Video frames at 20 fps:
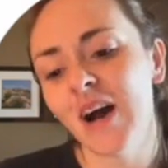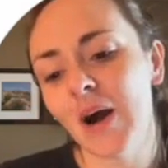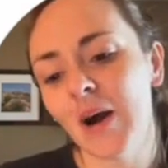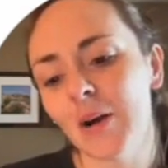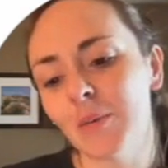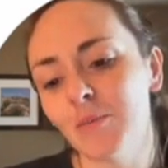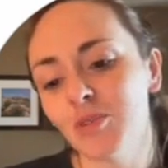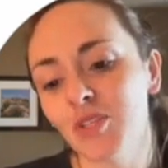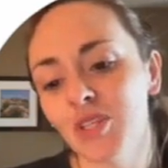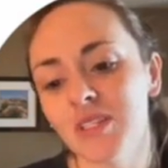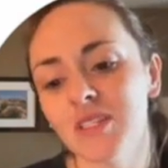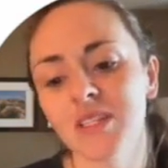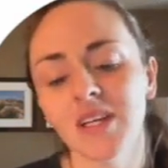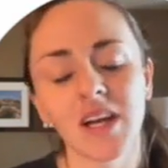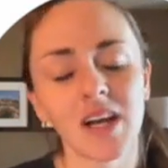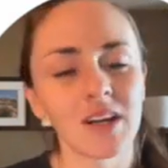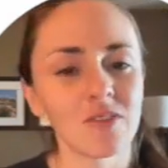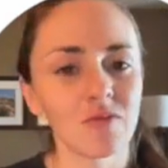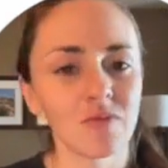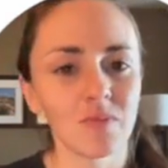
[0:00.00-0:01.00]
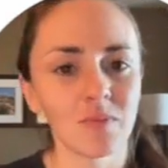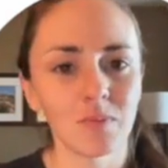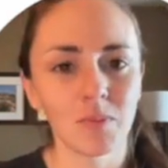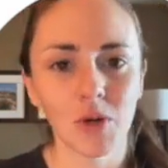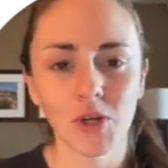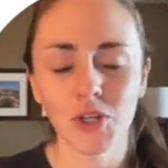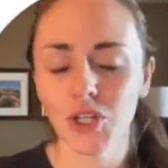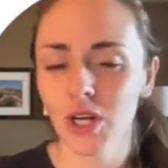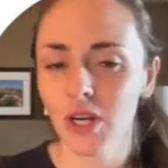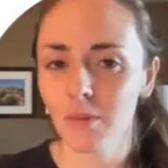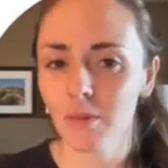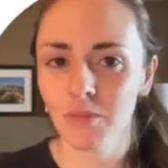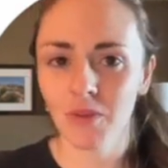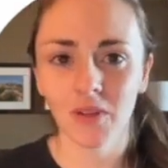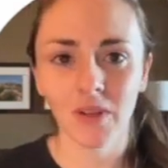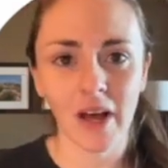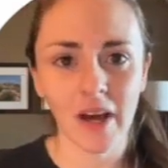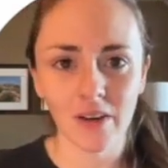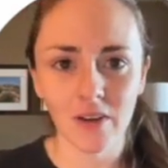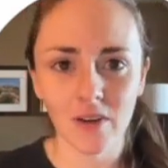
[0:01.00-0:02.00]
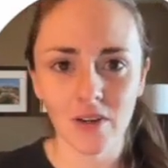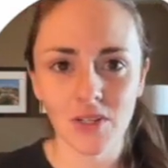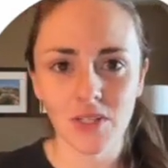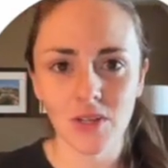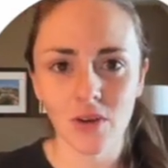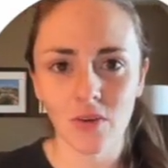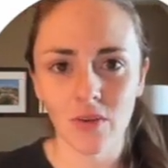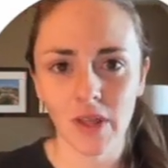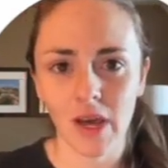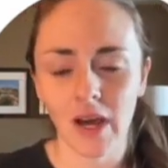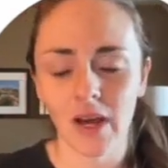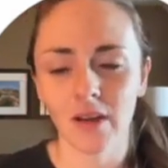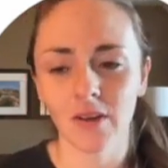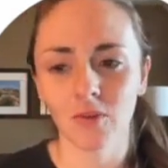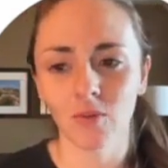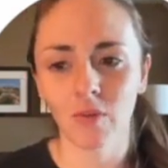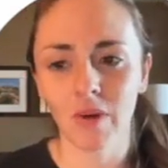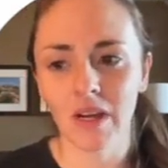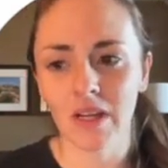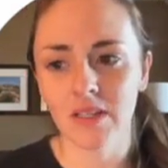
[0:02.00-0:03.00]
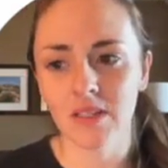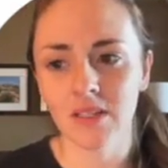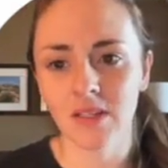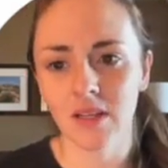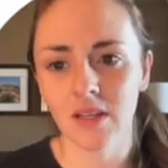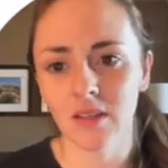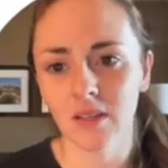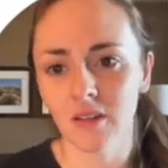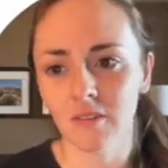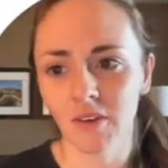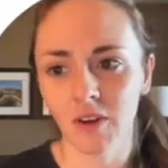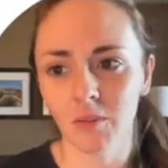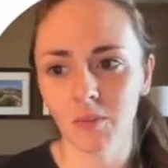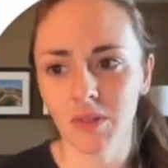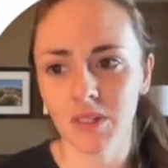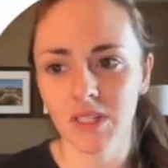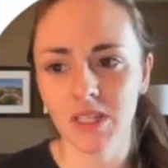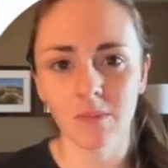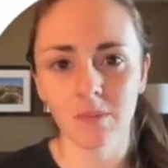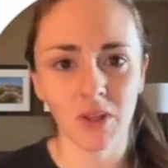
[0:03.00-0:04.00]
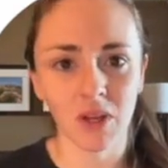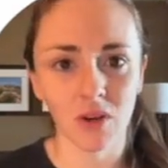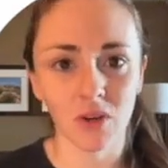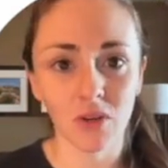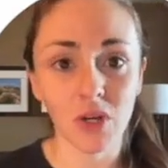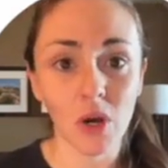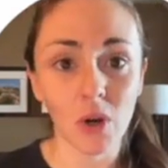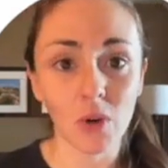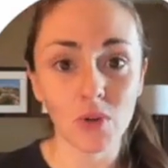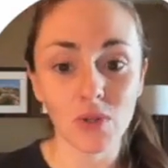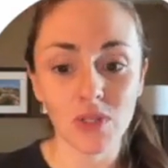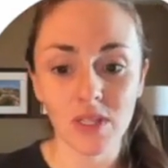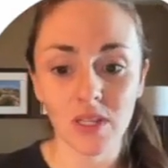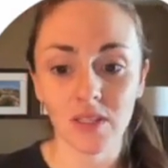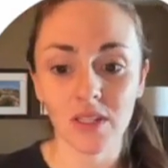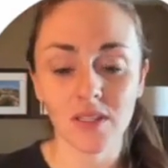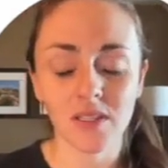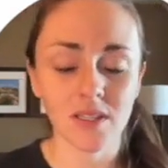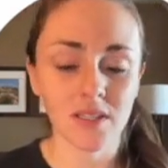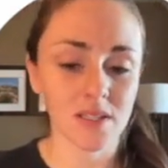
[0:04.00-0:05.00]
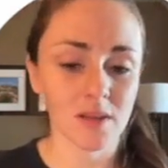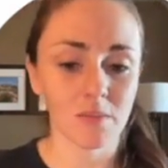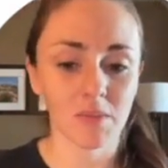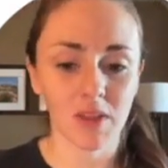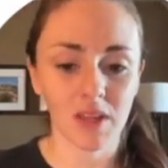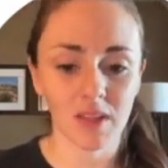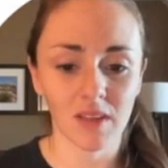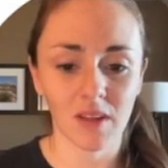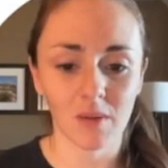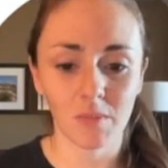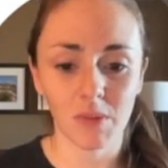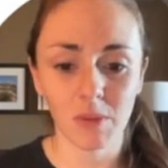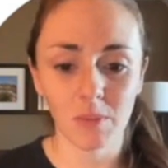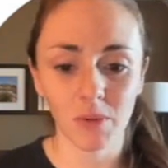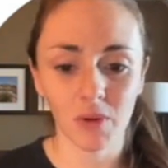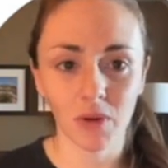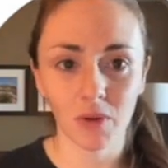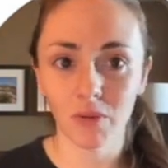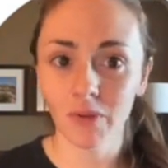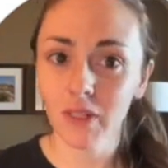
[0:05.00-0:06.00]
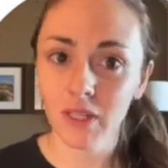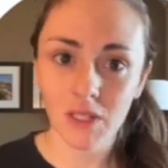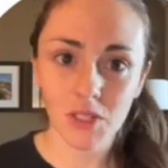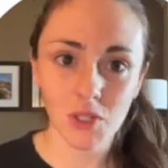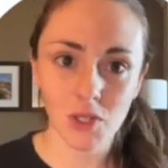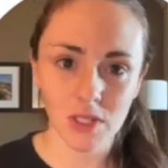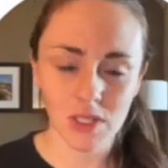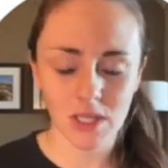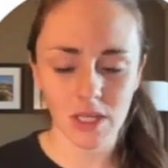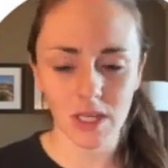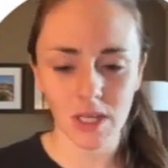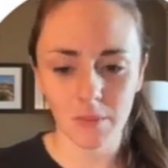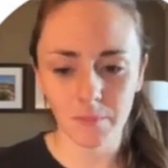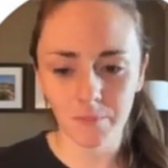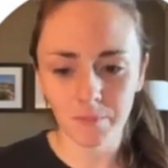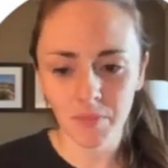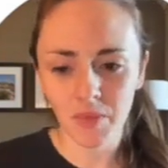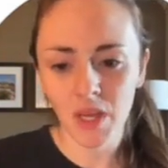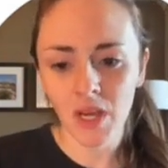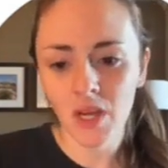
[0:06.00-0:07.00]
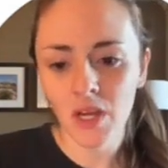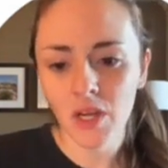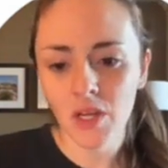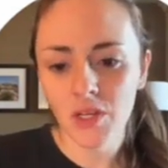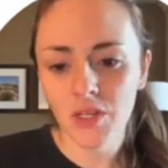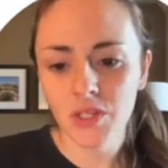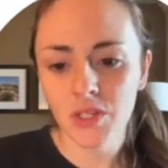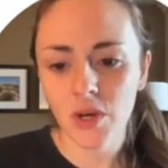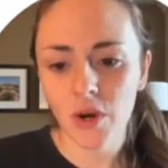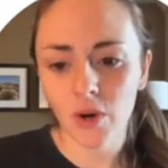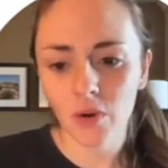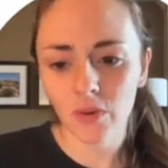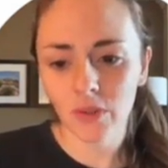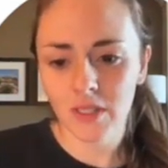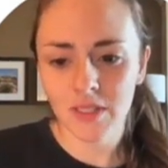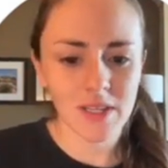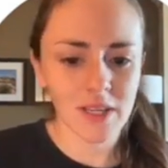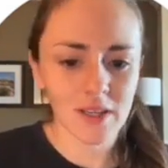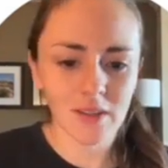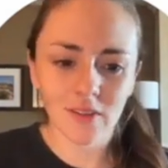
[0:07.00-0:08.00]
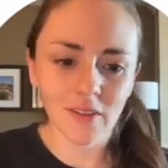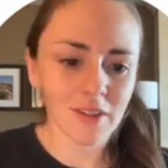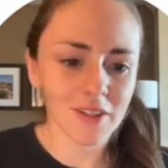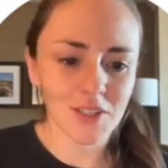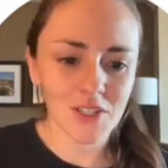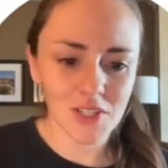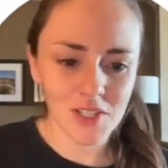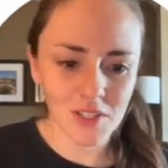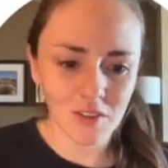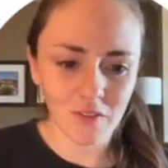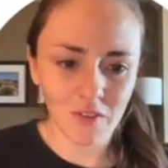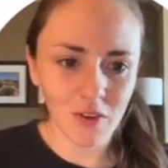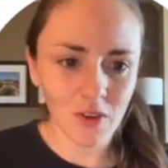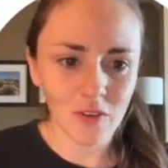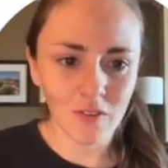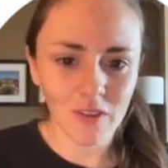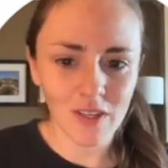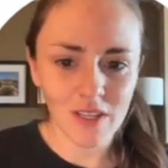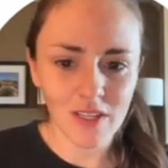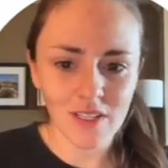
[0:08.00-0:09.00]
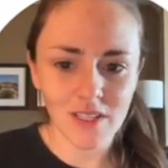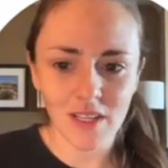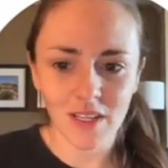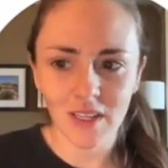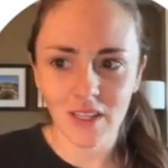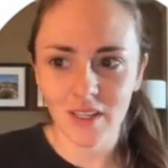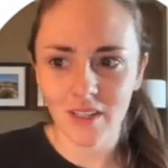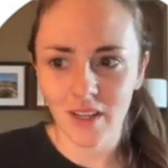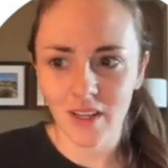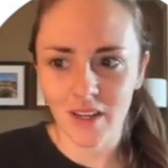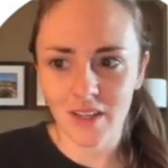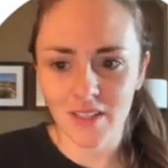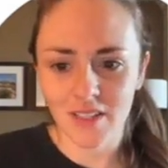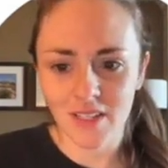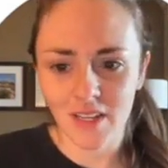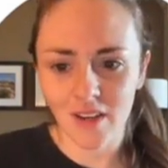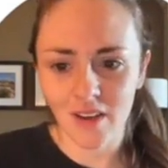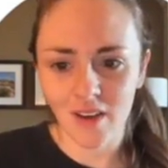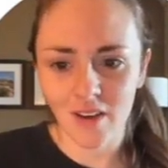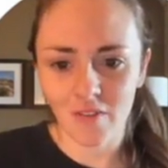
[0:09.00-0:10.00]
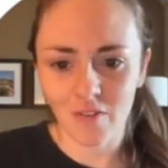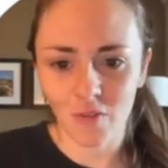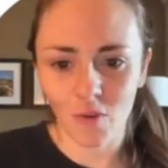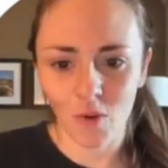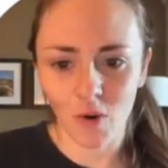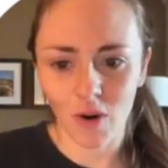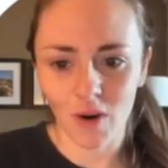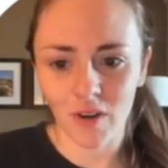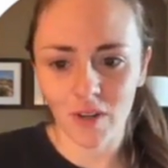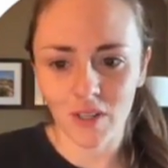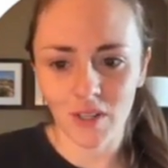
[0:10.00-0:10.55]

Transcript: Just to kind of push it up the ladder so that Wix and the development team there knows that this is something that people are really interested in. So let's take a look at just a few of these and get an idea for,